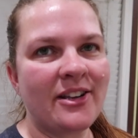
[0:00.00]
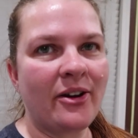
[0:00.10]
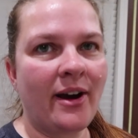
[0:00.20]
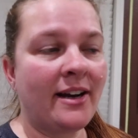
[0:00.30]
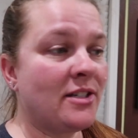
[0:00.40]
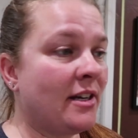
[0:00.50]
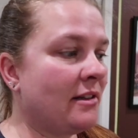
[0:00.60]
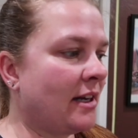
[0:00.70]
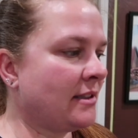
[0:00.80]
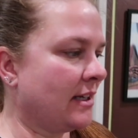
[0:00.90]
So I actually got
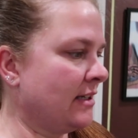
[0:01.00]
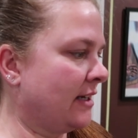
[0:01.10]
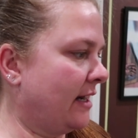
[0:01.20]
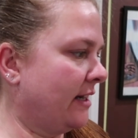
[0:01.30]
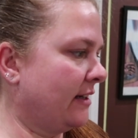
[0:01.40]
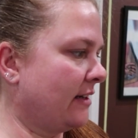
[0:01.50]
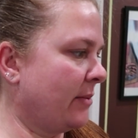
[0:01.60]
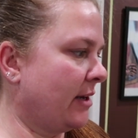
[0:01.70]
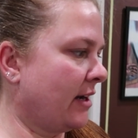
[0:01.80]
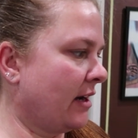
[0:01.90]
a lot done today.
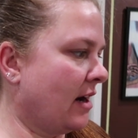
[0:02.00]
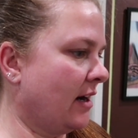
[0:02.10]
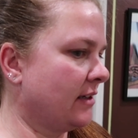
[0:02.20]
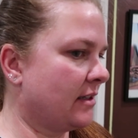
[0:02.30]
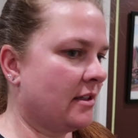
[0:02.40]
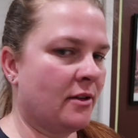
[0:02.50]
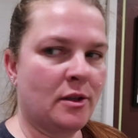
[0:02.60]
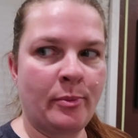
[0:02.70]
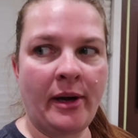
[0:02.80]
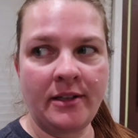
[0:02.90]
I mean, I got
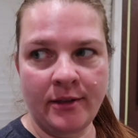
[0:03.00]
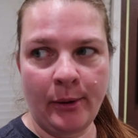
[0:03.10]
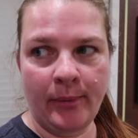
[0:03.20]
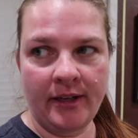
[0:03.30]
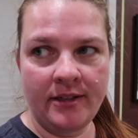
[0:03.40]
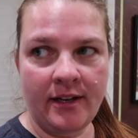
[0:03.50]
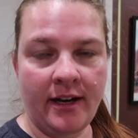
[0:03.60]
those buttons opened.